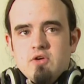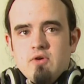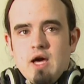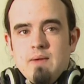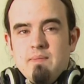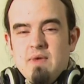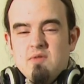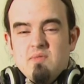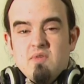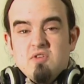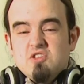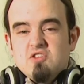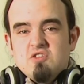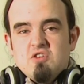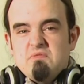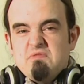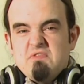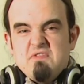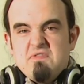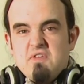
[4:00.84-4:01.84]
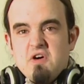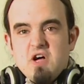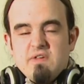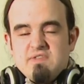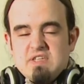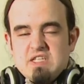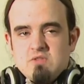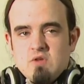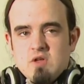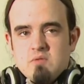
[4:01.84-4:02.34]
grand, maybe about
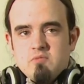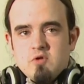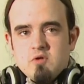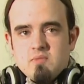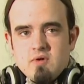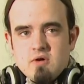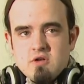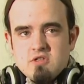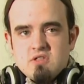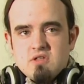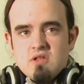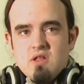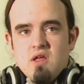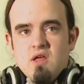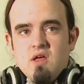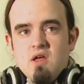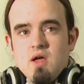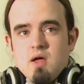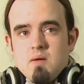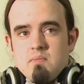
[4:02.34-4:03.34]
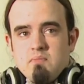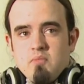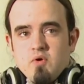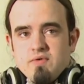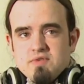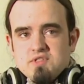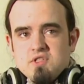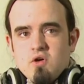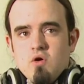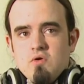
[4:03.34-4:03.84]
5-6 quid per person. But if I
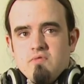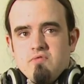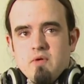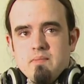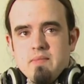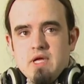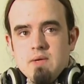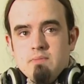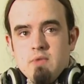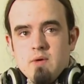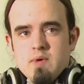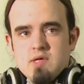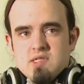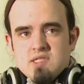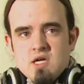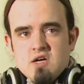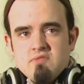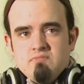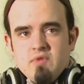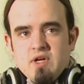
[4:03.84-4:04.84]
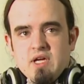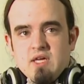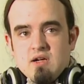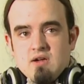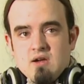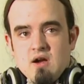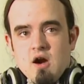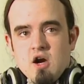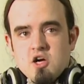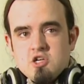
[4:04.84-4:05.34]
was going for a meal by myself, I might get a
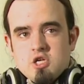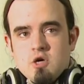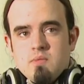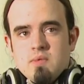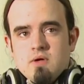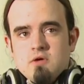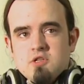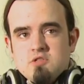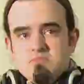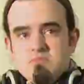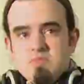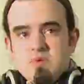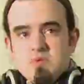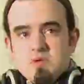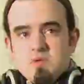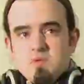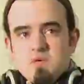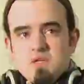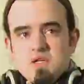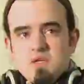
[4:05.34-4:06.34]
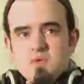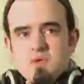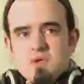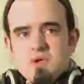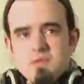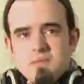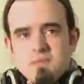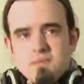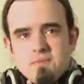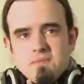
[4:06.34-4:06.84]
large Domino's, be about 20 quid.
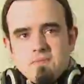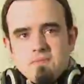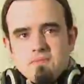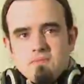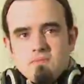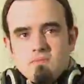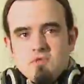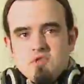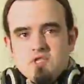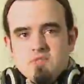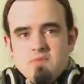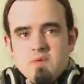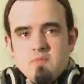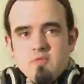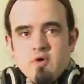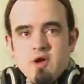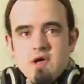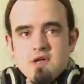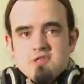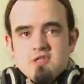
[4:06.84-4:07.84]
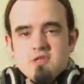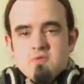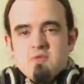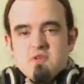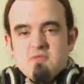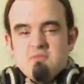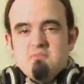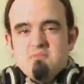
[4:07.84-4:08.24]
Which is a bit pricey, but